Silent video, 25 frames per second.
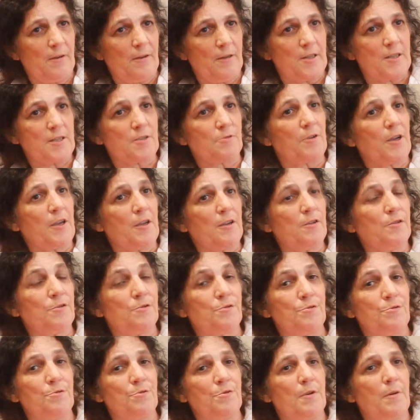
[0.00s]
is trying
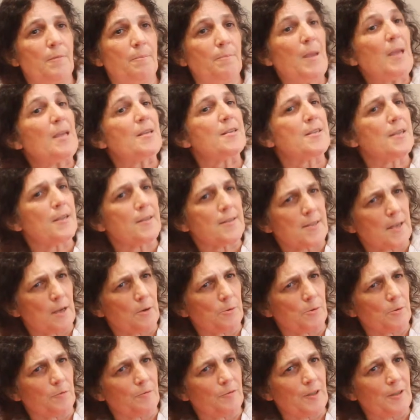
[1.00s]
to make sense
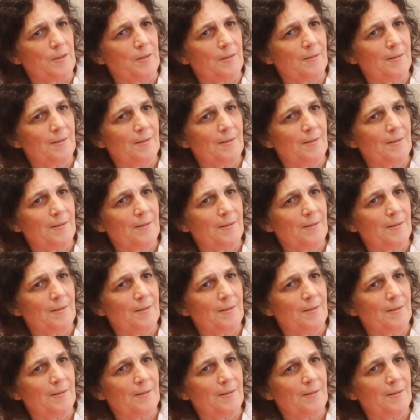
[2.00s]
out of it.